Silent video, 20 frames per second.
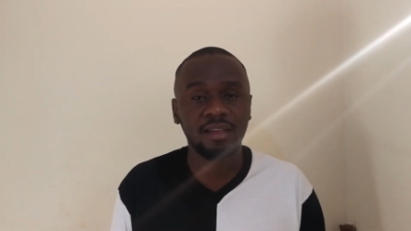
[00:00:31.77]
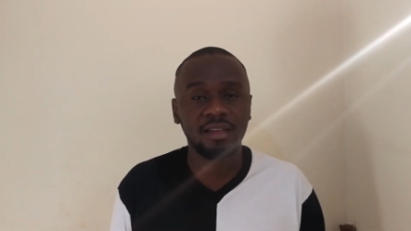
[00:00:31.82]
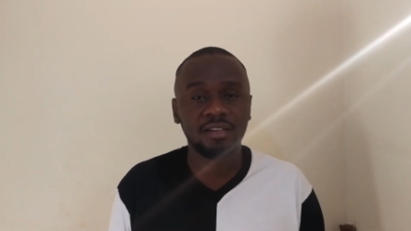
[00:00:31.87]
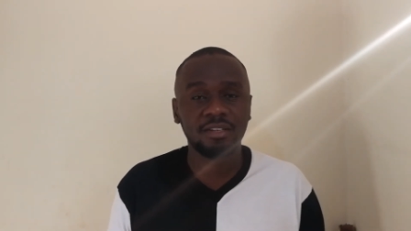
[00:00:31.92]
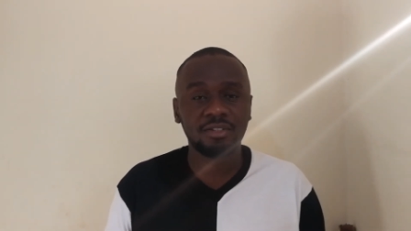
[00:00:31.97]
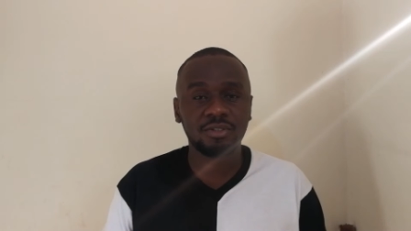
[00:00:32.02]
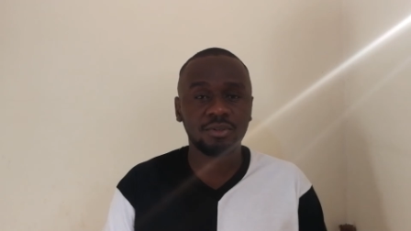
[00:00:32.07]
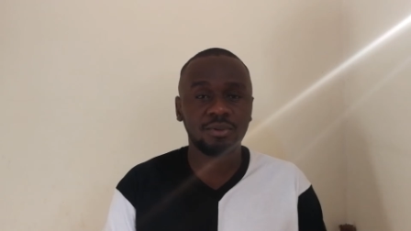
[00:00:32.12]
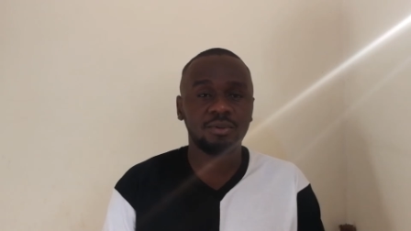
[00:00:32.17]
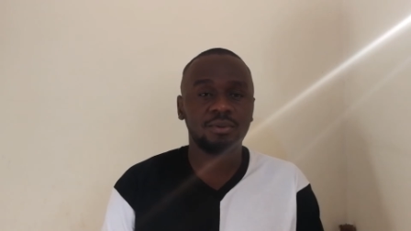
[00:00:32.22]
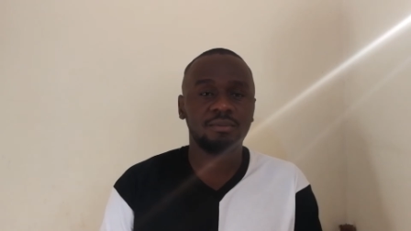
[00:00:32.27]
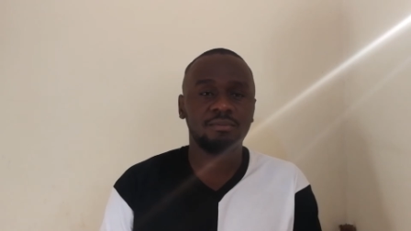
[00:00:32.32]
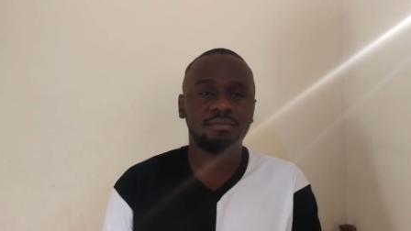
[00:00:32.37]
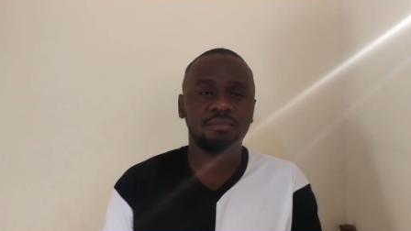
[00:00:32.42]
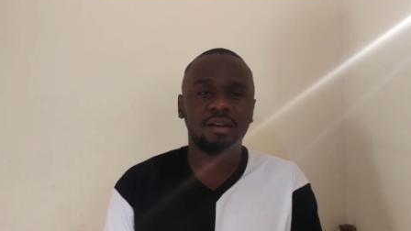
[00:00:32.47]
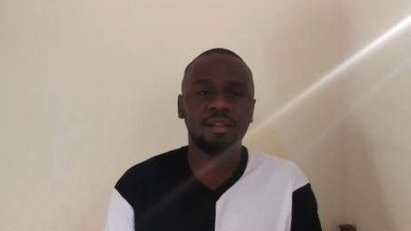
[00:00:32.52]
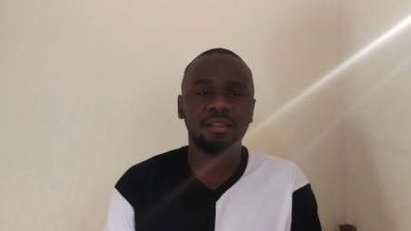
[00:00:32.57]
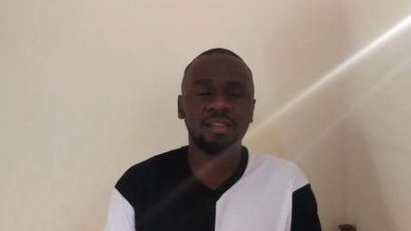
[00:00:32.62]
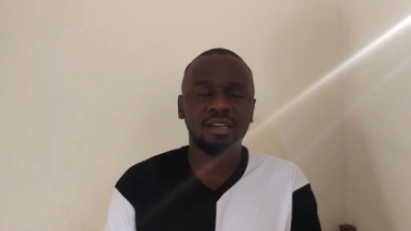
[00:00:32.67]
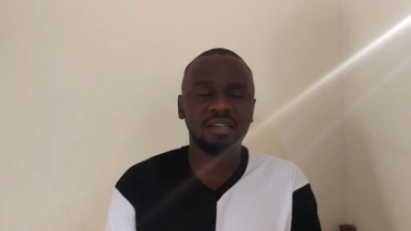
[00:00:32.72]
So
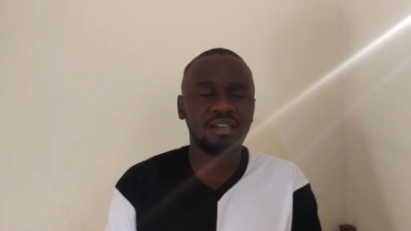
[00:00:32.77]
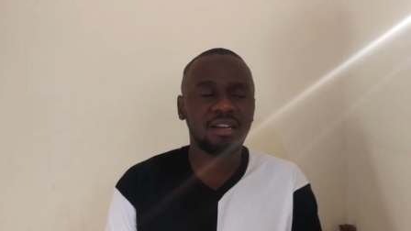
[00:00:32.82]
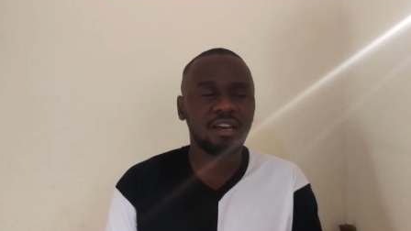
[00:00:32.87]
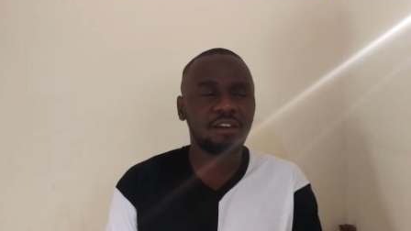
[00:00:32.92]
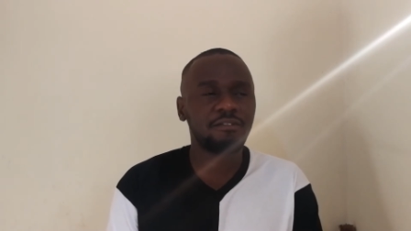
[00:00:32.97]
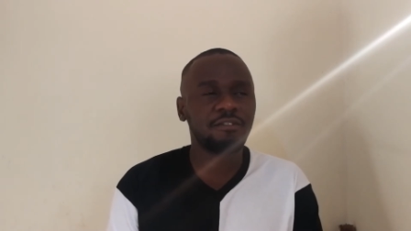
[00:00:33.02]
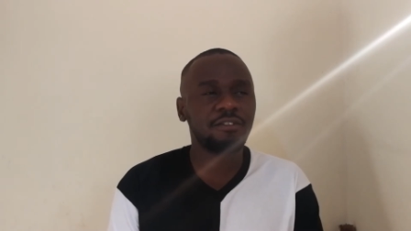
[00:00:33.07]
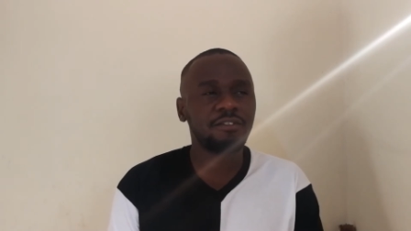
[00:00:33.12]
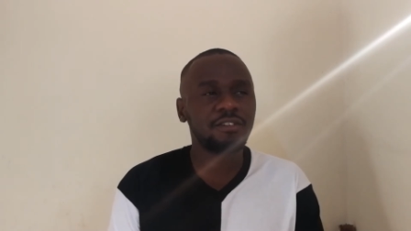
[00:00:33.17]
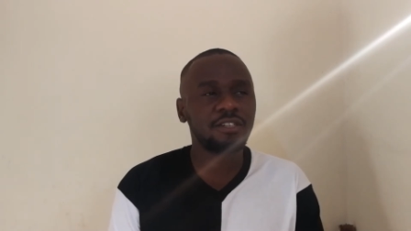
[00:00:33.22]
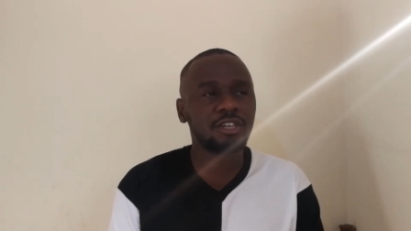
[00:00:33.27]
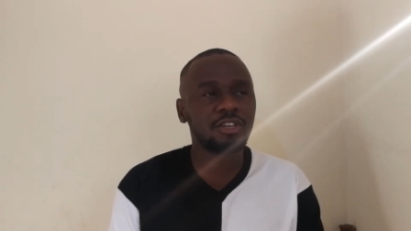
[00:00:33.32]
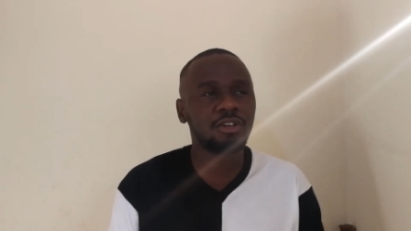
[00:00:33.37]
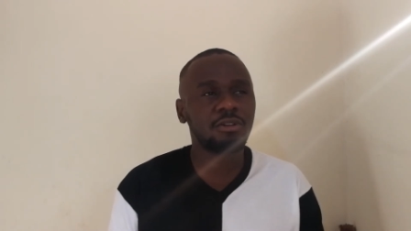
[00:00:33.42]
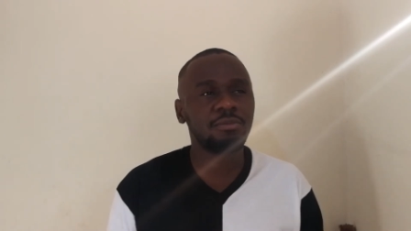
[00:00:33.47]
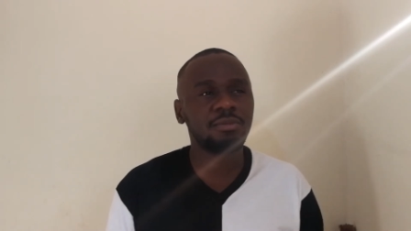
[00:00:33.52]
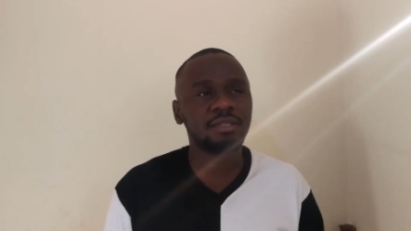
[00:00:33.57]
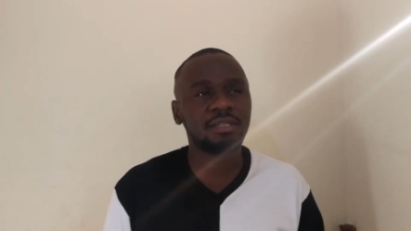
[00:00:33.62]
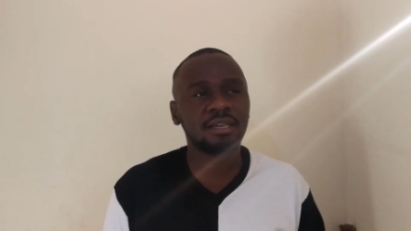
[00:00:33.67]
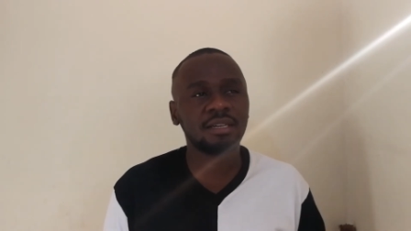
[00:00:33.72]
that 50
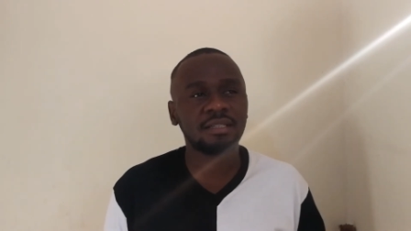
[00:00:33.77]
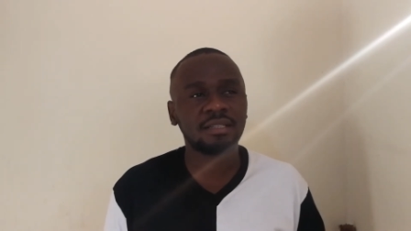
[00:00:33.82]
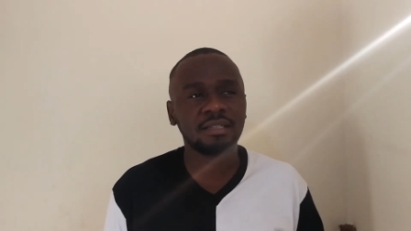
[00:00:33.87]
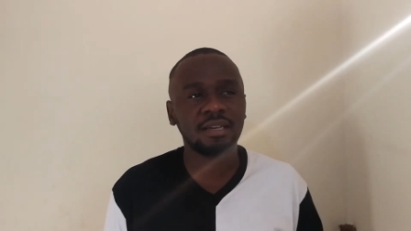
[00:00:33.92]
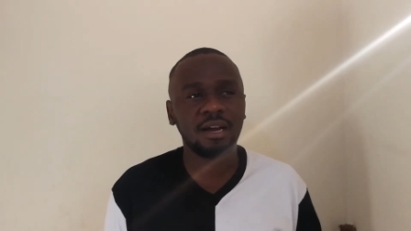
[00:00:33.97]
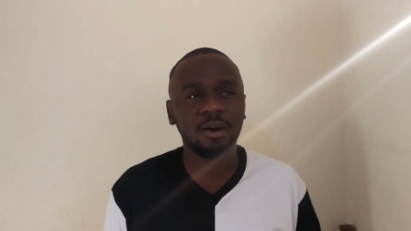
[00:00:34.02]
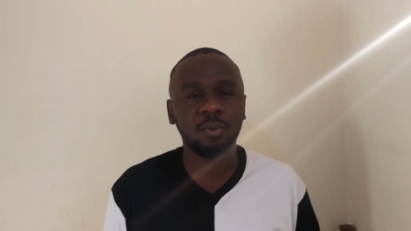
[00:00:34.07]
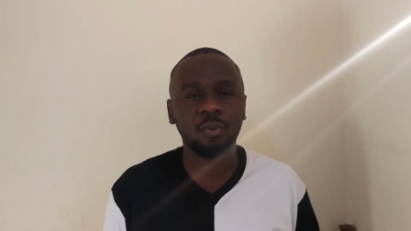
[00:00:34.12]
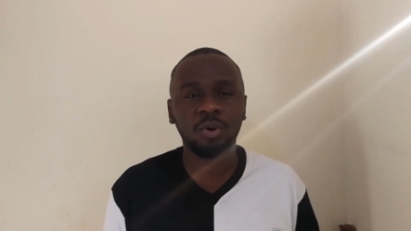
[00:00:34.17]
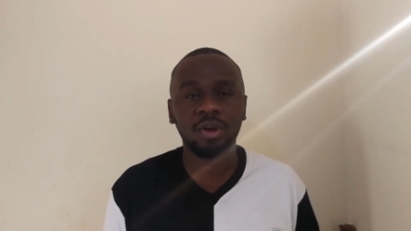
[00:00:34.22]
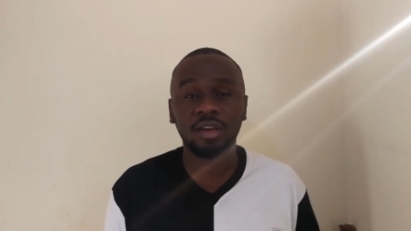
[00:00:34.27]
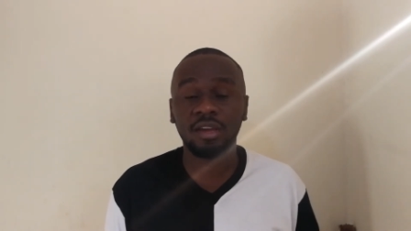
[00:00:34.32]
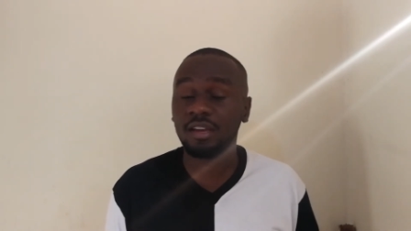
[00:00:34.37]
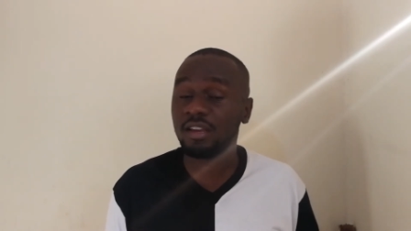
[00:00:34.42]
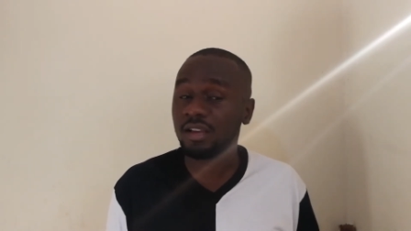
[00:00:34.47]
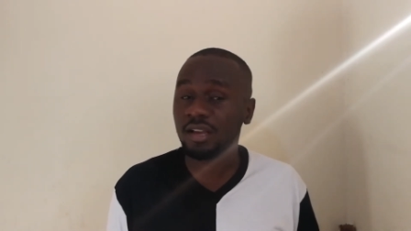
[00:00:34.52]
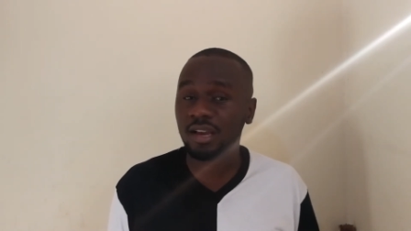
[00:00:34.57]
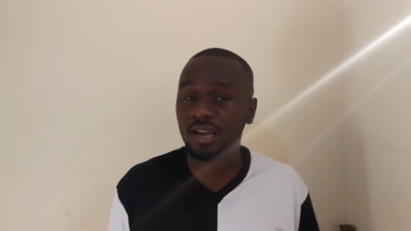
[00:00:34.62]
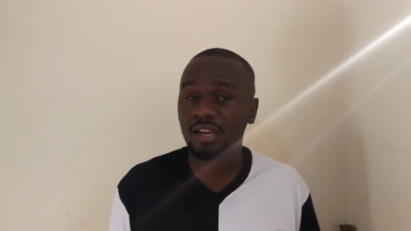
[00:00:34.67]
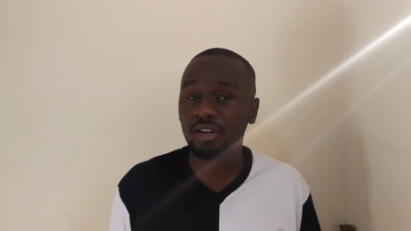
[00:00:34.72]
kilometers
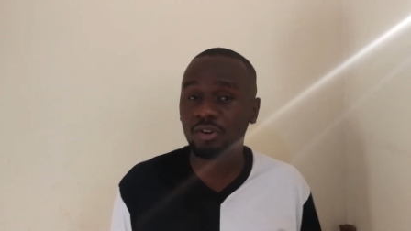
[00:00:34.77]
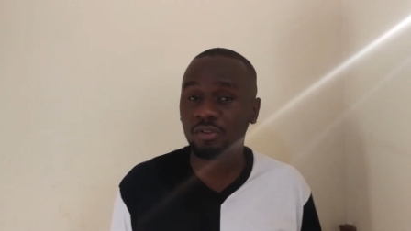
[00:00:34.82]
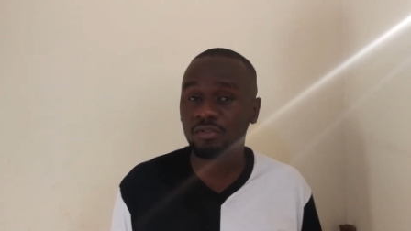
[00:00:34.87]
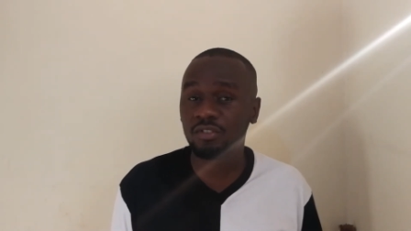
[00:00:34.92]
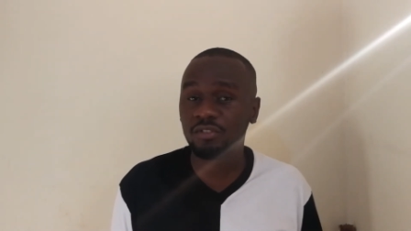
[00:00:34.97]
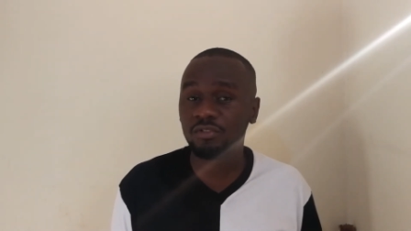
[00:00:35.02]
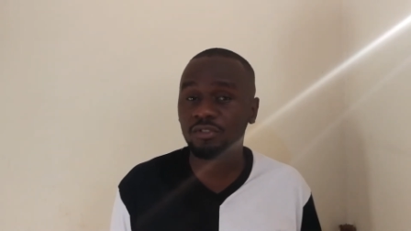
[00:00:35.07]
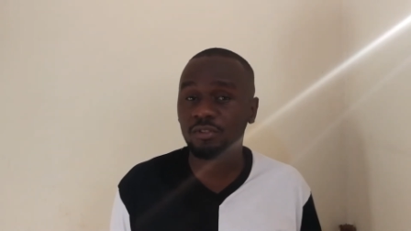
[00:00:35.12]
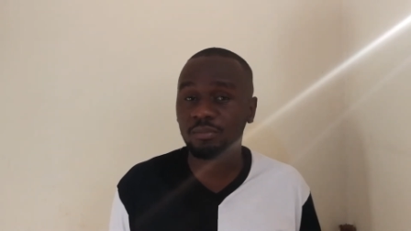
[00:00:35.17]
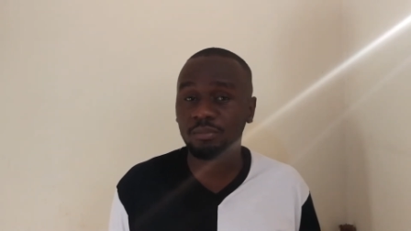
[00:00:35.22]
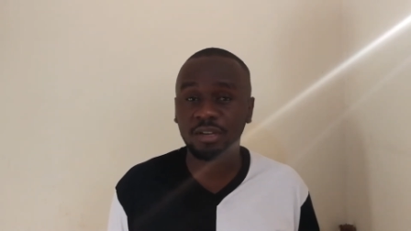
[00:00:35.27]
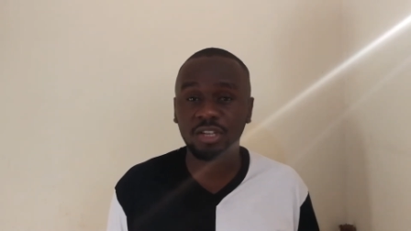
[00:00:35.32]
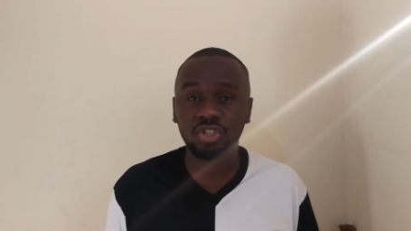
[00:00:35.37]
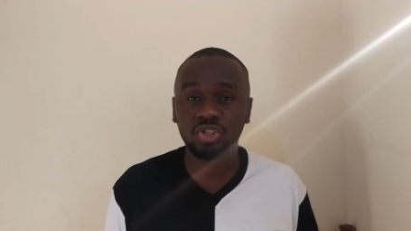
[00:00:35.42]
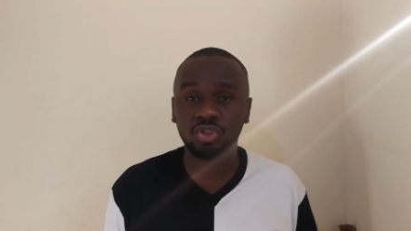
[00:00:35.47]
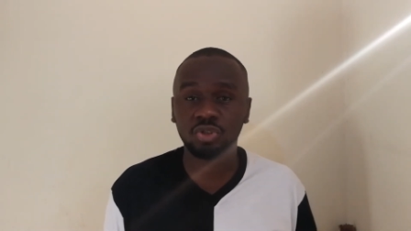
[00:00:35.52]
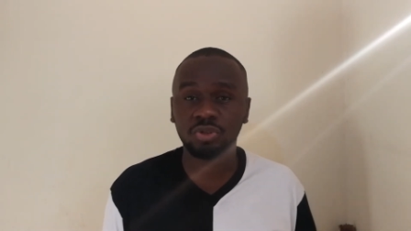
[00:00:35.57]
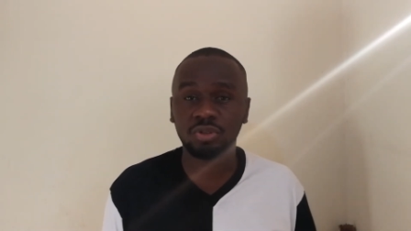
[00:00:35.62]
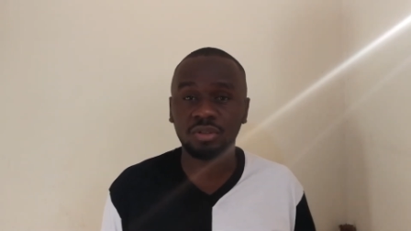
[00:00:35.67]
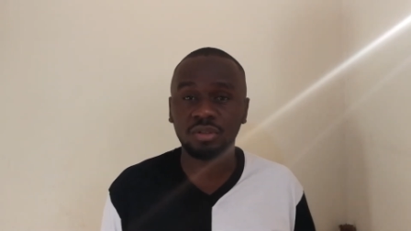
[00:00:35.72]
away kind of
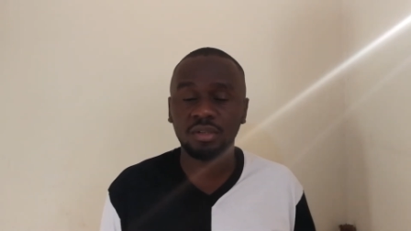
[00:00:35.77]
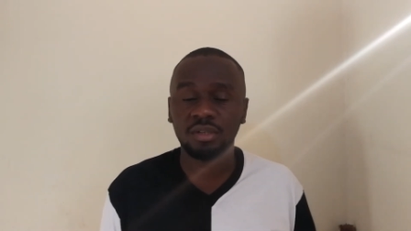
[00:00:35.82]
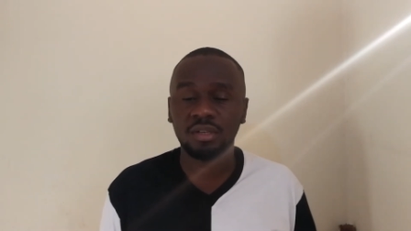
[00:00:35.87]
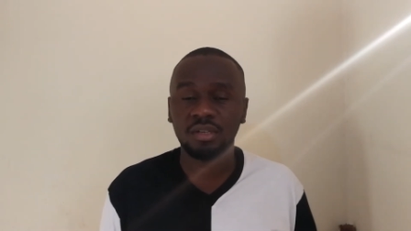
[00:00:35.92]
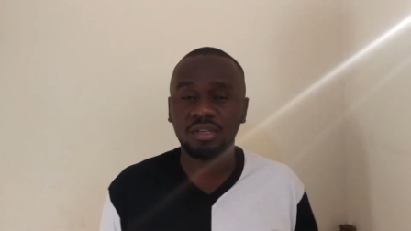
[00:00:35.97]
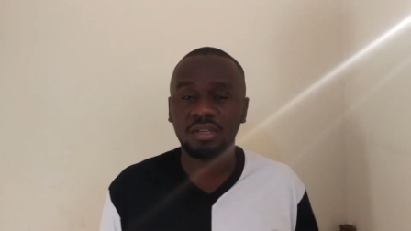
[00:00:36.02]
information